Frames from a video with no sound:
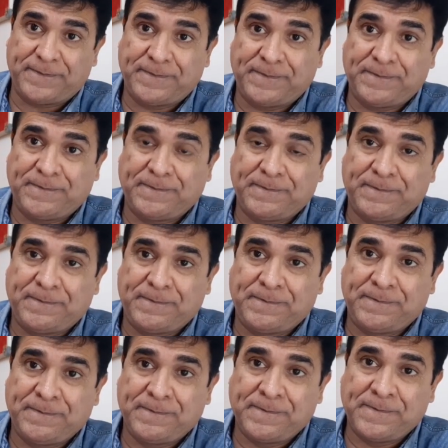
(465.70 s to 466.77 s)

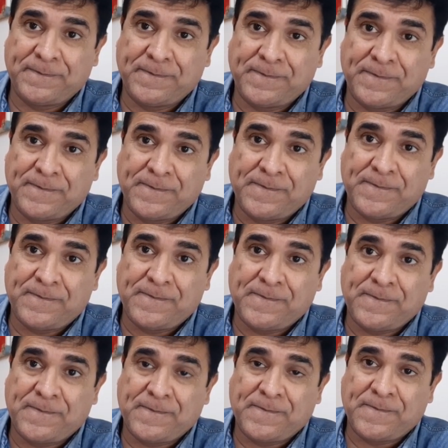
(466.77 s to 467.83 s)

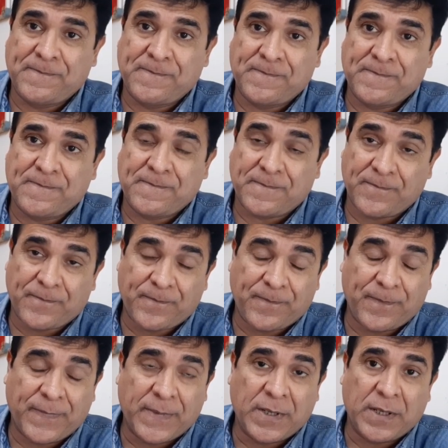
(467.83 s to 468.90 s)

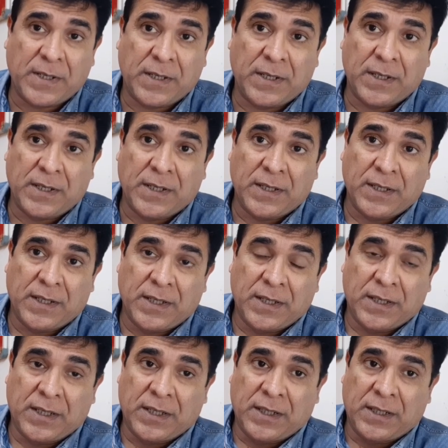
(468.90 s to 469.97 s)

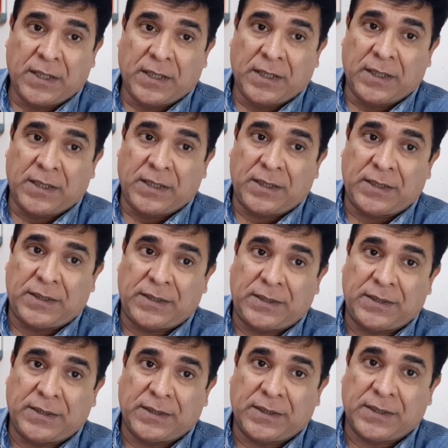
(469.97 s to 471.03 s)

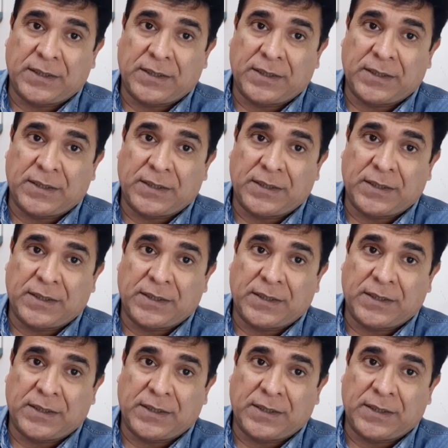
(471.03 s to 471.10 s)
[no speech]